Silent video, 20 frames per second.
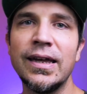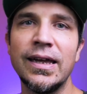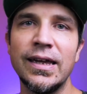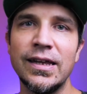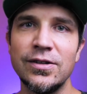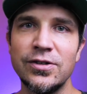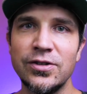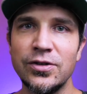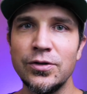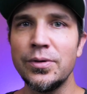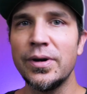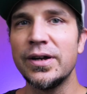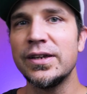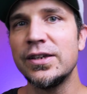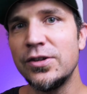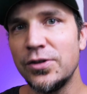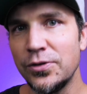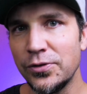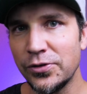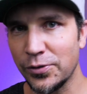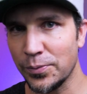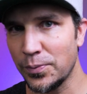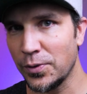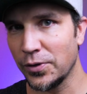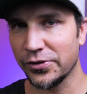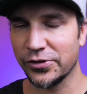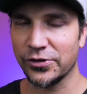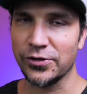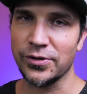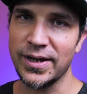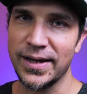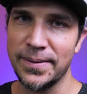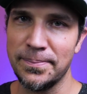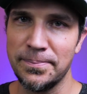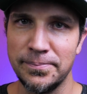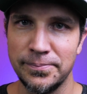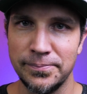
into a usable stream.